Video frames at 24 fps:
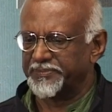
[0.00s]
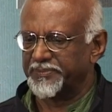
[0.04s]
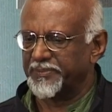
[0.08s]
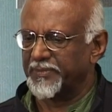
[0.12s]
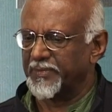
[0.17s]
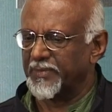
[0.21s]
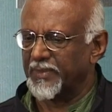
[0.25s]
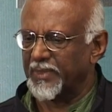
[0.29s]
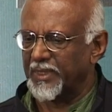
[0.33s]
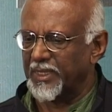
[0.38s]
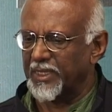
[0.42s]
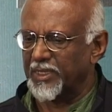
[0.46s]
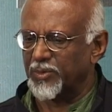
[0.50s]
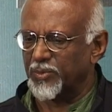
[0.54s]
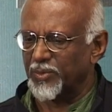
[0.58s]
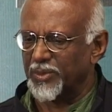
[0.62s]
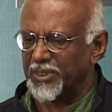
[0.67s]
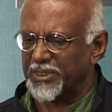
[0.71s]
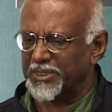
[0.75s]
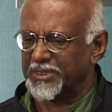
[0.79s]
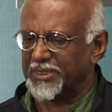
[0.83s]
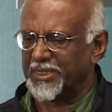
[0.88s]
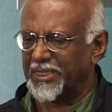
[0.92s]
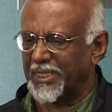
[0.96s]
need to
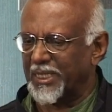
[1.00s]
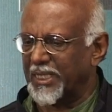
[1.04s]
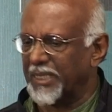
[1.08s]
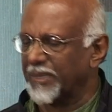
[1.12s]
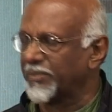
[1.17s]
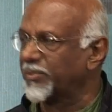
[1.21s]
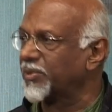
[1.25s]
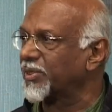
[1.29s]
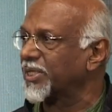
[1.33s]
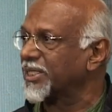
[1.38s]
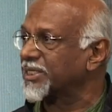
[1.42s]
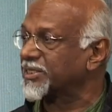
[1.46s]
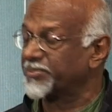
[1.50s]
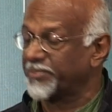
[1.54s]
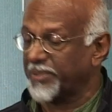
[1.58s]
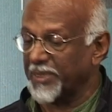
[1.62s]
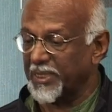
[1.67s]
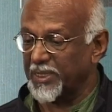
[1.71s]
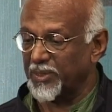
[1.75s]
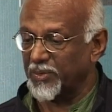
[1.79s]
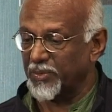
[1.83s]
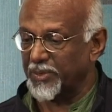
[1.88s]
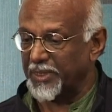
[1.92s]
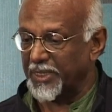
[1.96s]
describe or
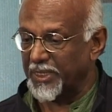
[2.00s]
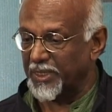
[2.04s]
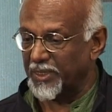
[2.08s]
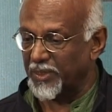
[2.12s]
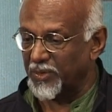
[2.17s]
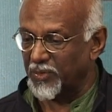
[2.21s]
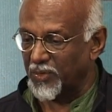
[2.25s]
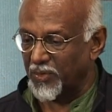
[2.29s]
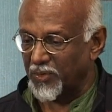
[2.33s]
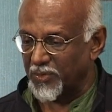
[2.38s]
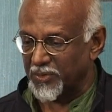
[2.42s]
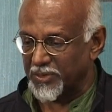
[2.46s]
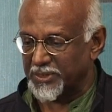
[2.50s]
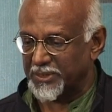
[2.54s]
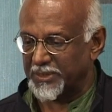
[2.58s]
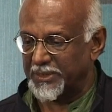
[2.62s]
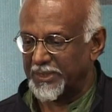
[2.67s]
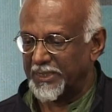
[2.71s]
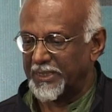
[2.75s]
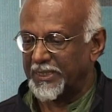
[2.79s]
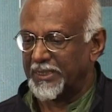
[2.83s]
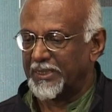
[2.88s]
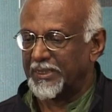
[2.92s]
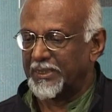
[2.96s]
explain or
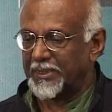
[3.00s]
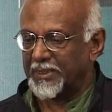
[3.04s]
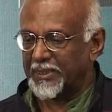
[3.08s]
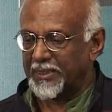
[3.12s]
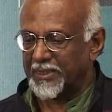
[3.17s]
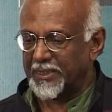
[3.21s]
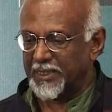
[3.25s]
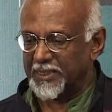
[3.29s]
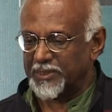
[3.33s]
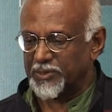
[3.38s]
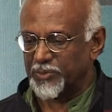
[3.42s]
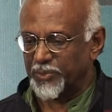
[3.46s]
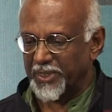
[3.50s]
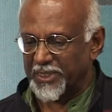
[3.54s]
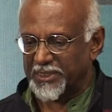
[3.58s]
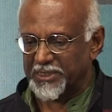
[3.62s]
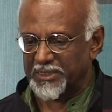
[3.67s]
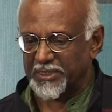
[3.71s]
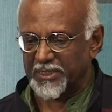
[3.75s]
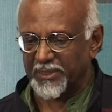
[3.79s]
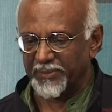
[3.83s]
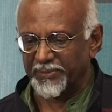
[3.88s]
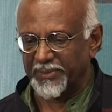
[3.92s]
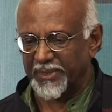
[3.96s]
endorse. It has to
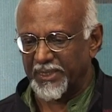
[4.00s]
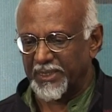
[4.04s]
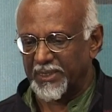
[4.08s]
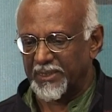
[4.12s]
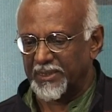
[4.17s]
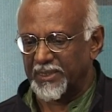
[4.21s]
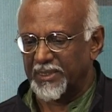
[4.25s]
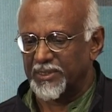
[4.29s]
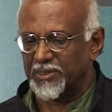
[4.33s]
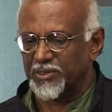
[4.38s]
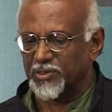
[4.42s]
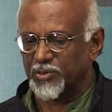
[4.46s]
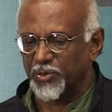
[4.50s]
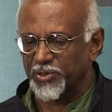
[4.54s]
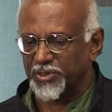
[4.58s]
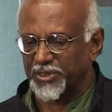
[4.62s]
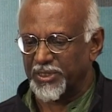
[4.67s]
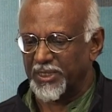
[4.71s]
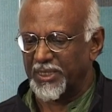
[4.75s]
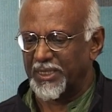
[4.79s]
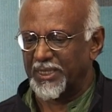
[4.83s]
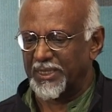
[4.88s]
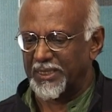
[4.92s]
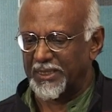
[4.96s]
excavate and
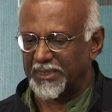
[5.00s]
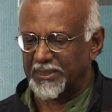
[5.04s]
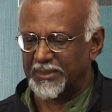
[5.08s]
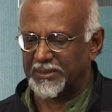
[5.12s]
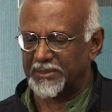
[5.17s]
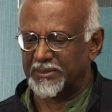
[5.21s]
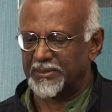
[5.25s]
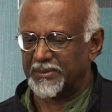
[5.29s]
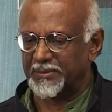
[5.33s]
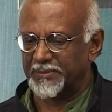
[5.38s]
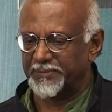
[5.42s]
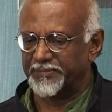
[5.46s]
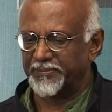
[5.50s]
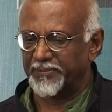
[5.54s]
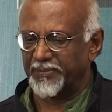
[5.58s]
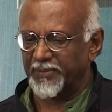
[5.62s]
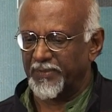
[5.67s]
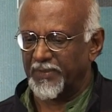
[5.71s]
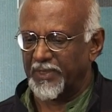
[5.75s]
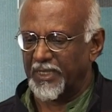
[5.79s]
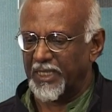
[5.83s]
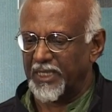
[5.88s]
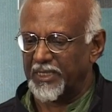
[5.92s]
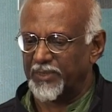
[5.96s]
socialize
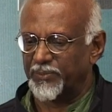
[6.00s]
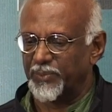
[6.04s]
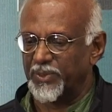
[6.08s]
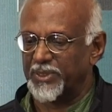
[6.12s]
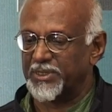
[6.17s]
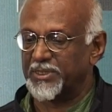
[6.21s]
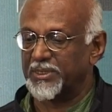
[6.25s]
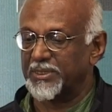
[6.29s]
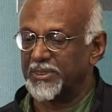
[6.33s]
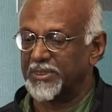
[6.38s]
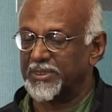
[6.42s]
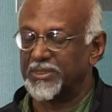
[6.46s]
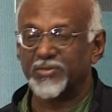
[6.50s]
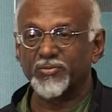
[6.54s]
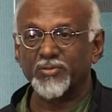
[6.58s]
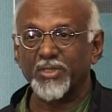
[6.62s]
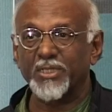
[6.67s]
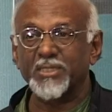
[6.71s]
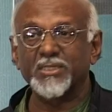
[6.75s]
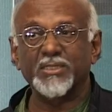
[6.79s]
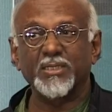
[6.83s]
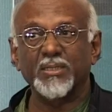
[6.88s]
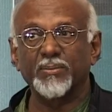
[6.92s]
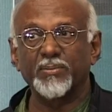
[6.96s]
that which
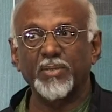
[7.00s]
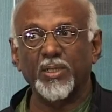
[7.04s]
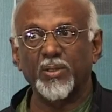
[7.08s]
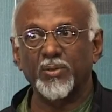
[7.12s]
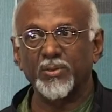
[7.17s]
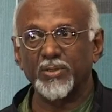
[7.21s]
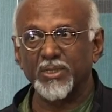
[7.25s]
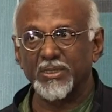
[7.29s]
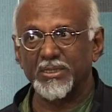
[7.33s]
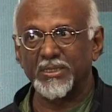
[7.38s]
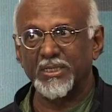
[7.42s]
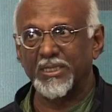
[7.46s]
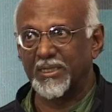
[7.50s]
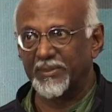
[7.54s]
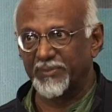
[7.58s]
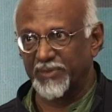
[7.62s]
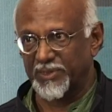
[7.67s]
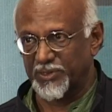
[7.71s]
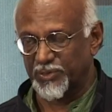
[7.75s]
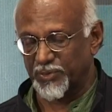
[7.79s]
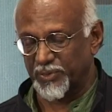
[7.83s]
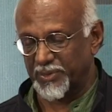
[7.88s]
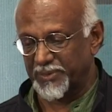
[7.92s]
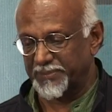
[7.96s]
struts about as
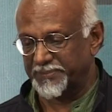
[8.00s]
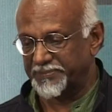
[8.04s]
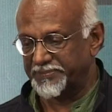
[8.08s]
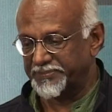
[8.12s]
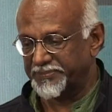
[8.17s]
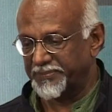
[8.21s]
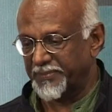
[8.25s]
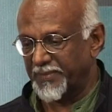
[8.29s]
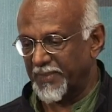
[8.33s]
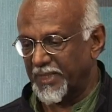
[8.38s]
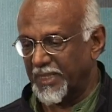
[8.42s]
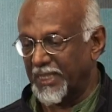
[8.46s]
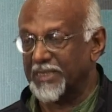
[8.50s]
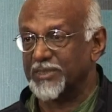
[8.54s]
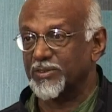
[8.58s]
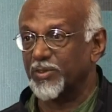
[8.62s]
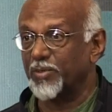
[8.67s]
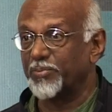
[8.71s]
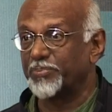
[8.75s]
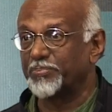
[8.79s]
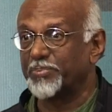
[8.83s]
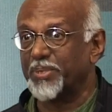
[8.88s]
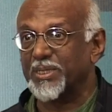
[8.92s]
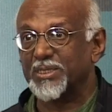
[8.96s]
individual. As
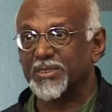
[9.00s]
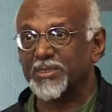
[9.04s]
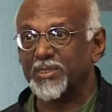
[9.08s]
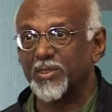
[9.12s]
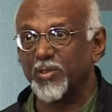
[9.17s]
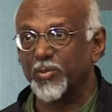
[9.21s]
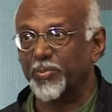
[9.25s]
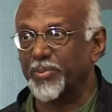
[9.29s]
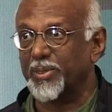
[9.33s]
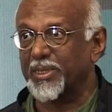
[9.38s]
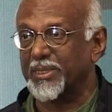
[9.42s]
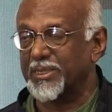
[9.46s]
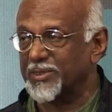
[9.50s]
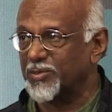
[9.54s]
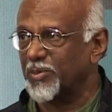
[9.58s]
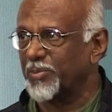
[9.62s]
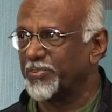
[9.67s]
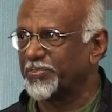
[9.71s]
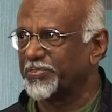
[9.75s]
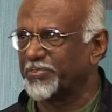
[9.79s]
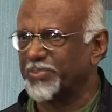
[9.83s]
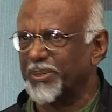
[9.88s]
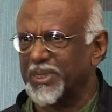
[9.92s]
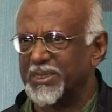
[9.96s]
personal opinion. There's no
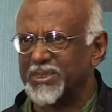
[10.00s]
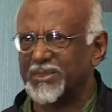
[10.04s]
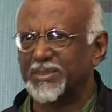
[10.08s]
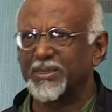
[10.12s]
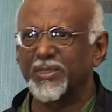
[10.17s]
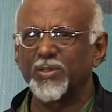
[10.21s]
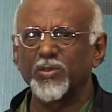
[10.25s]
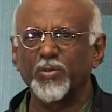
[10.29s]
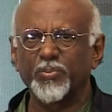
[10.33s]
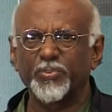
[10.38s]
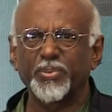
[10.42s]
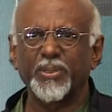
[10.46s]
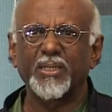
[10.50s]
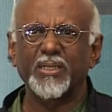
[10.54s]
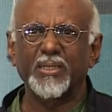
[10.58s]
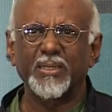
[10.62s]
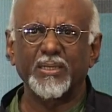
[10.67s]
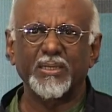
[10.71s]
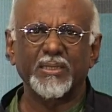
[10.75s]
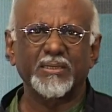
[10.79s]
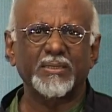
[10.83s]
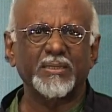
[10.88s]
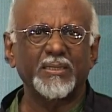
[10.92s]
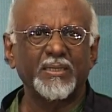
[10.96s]
personal opinion
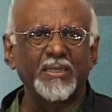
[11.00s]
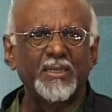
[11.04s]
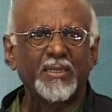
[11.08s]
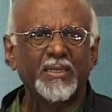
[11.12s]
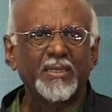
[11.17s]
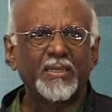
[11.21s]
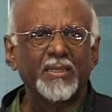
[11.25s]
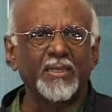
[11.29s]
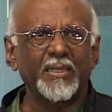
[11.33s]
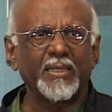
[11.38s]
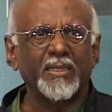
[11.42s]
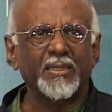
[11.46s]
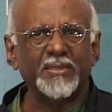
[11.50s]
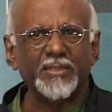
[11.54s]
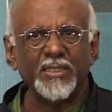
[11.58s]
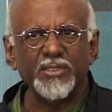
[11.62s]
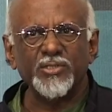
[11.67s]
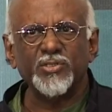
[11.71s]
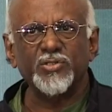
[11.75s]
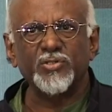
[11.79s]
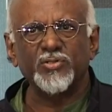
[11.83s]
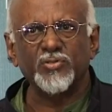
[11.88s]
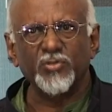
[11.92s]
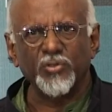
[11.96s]
in this. It's a
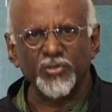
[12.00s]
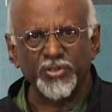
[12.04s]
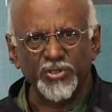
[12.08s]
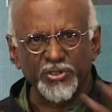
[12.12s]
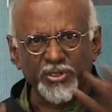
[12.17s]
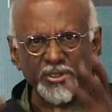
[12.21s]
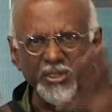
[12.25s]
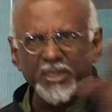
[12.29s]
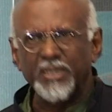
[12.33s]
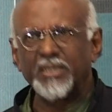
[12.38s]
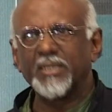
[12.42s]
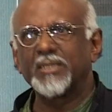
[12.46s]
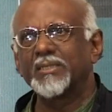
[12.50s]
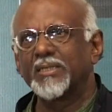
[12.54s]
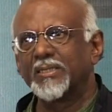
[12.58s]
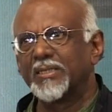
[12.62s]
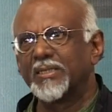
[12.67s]
social